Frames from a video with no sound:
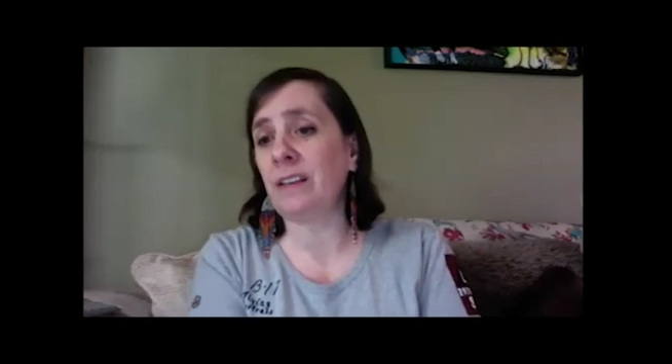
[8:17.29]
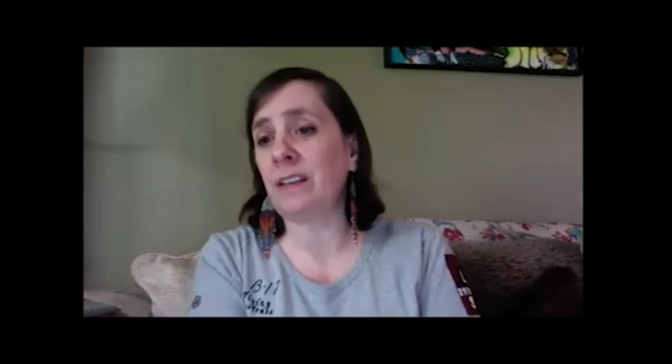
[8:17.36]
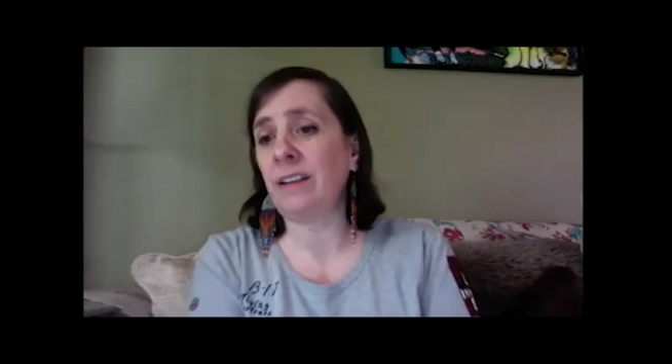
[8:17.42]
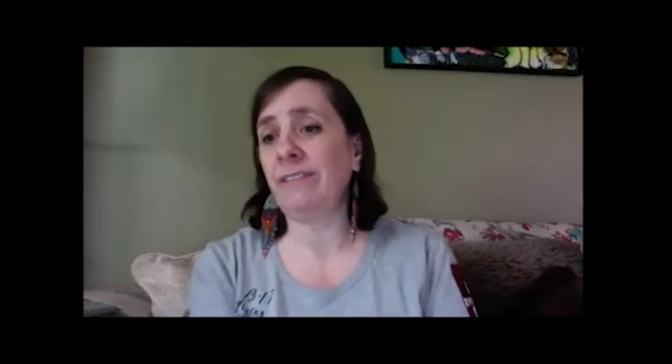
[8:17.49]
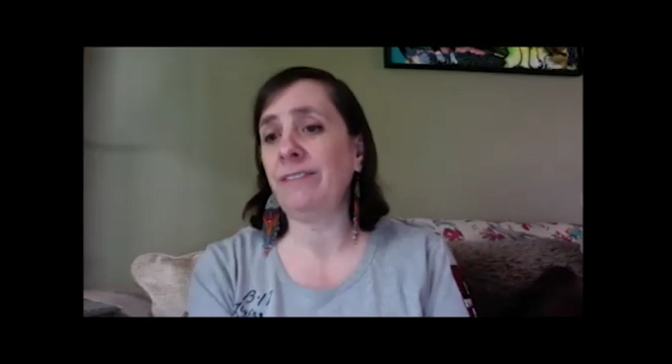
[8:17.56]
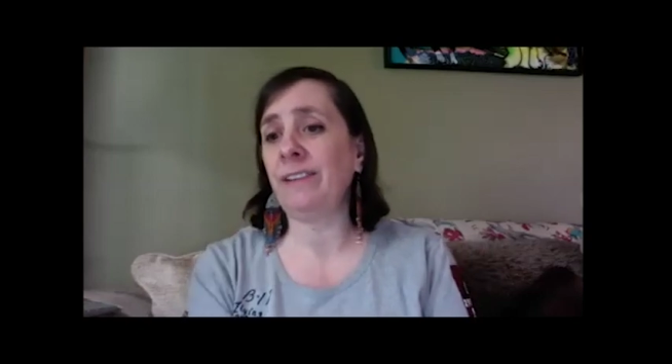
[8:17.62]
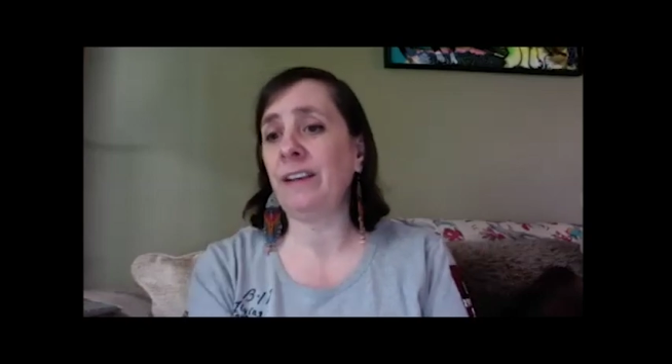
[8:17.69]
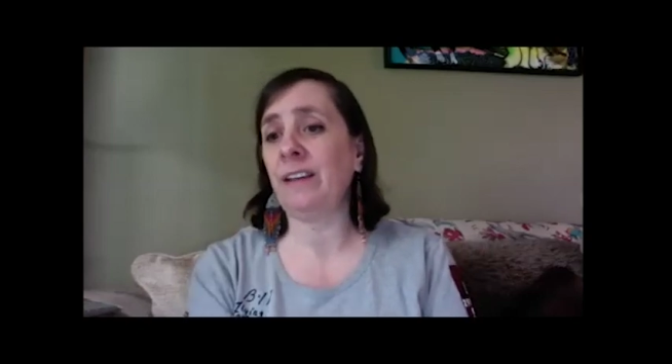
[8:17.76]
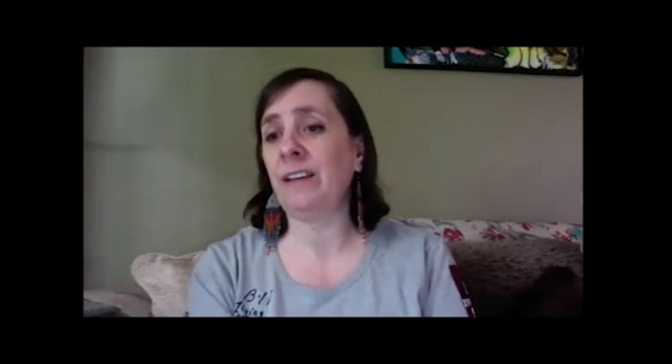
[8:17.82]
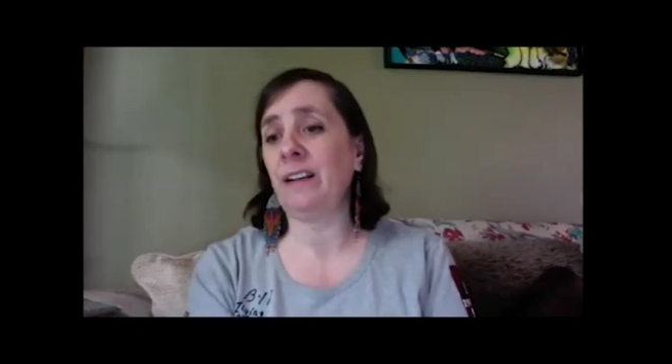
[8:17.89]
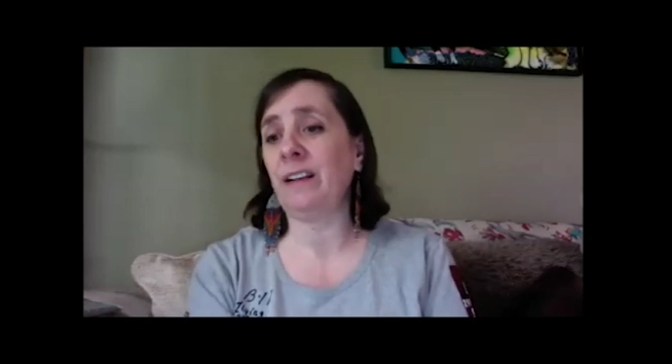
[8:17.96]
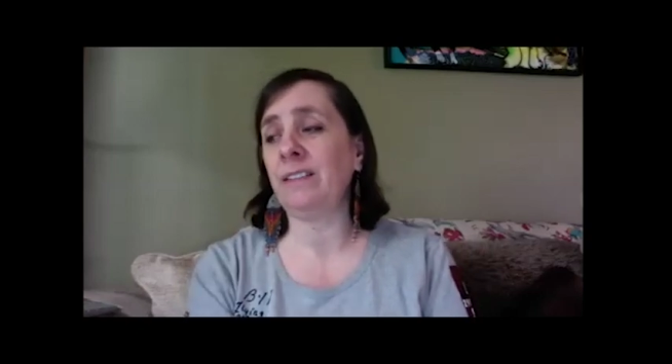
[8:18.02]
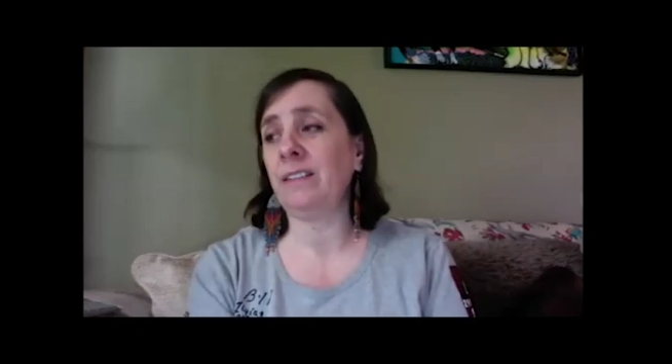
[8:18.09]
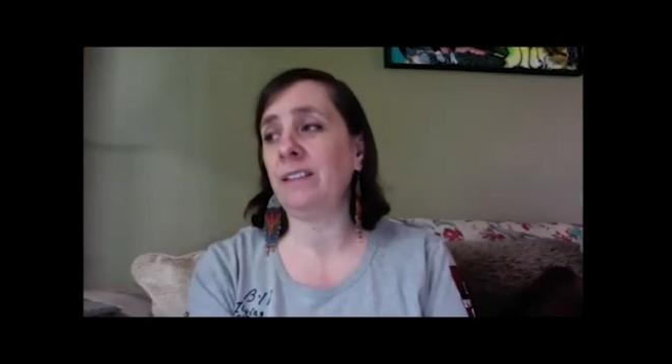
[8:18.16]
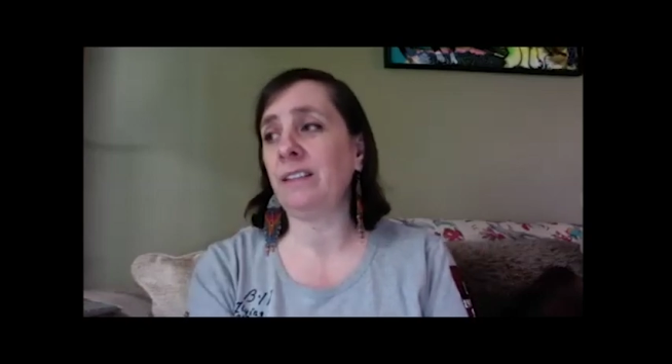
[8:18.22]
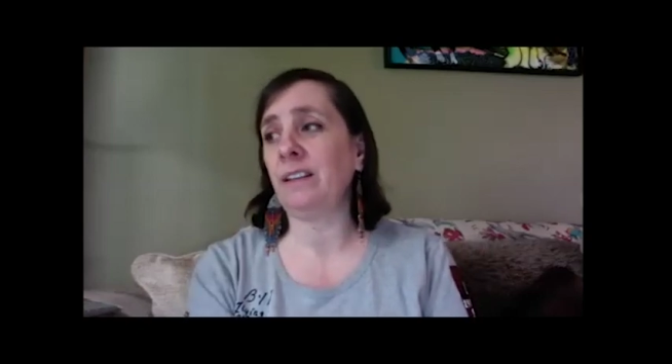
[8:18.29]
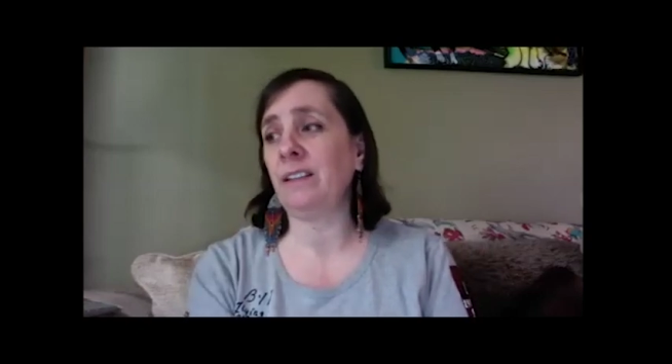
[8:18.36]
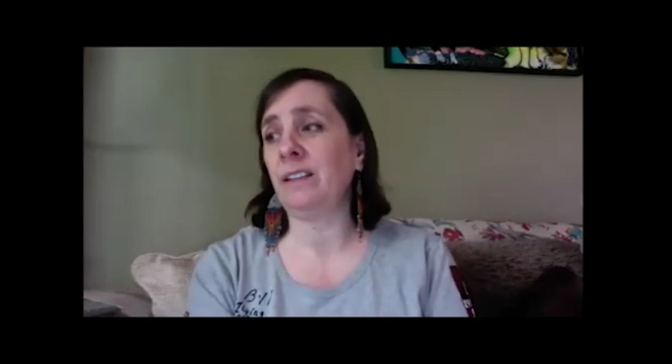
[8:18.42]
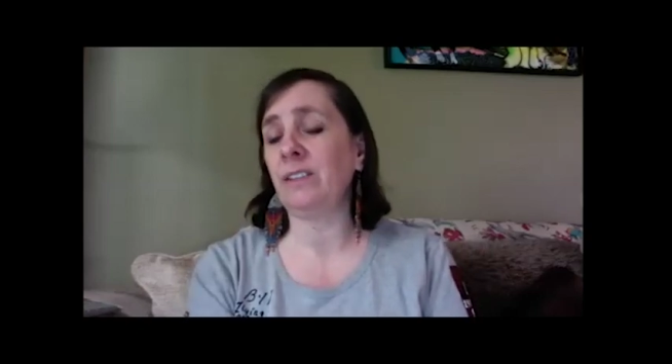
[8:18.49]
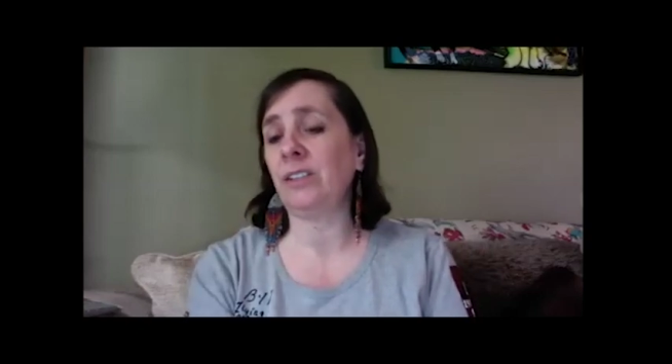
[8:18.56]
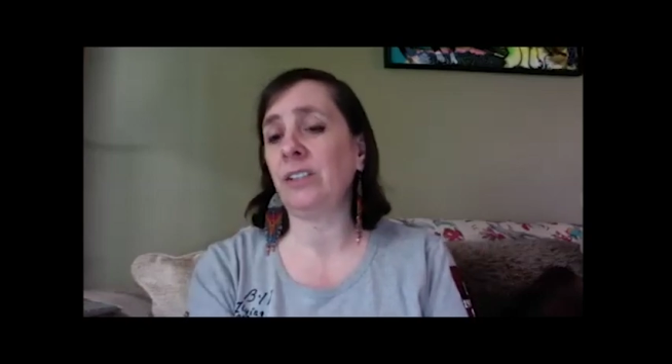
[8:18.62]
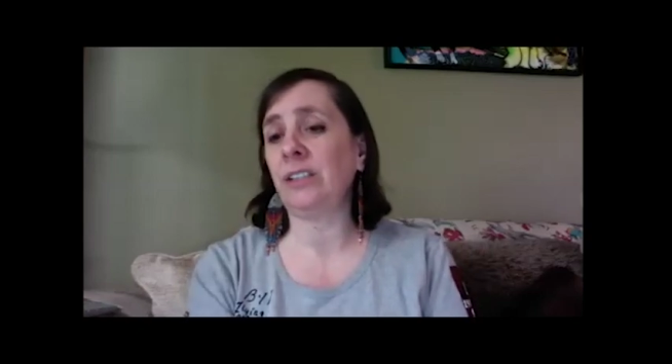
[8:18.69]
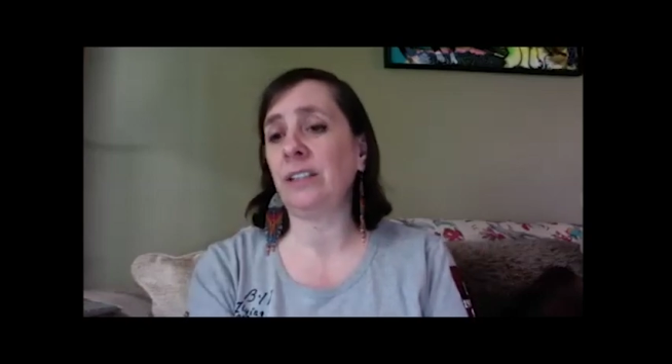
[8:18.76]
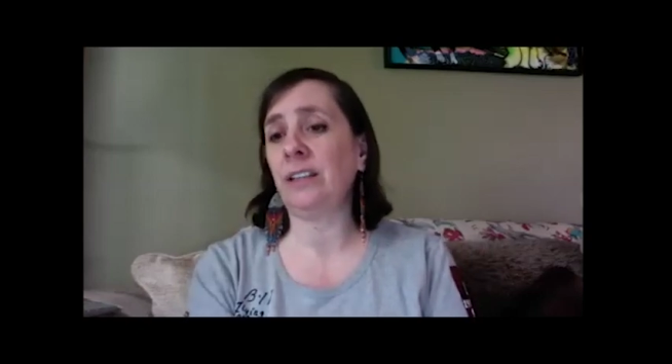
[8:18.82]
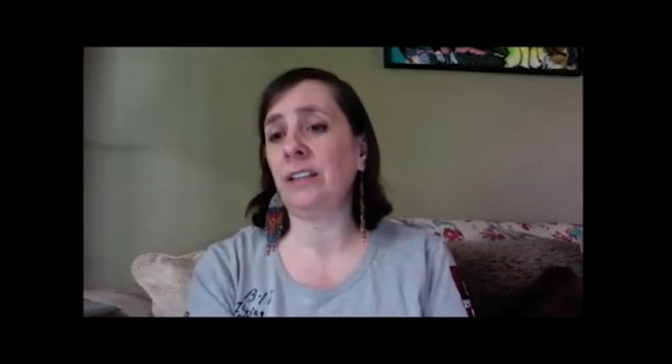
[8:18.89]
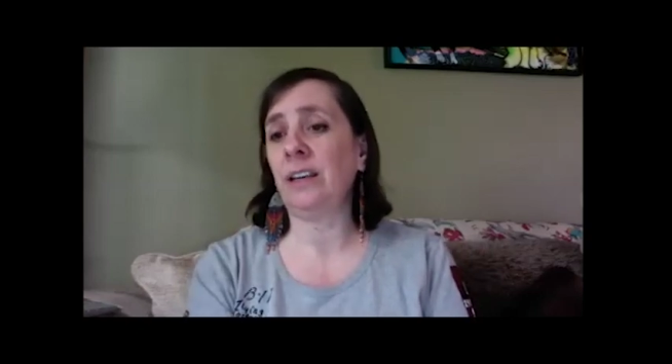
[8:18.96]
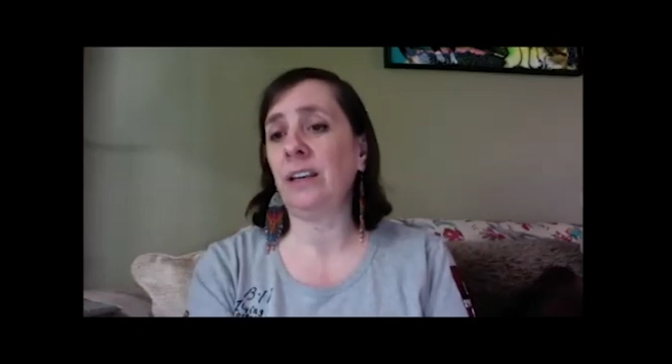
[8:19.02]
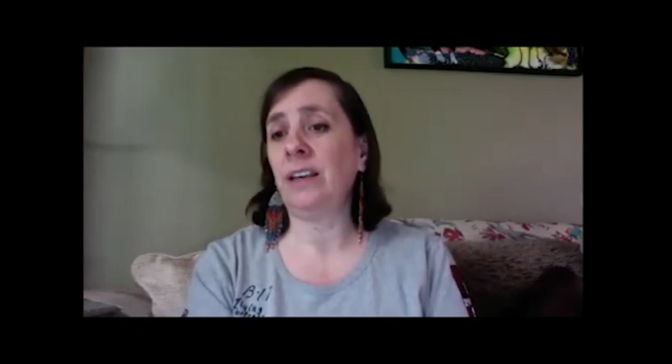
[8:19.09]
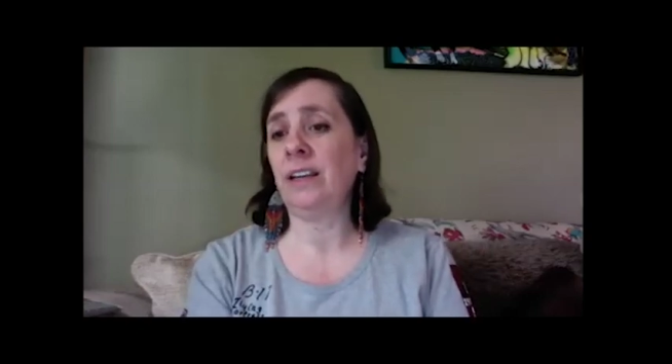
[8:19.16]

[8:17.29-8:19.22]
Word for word: and Faye Yelton there, she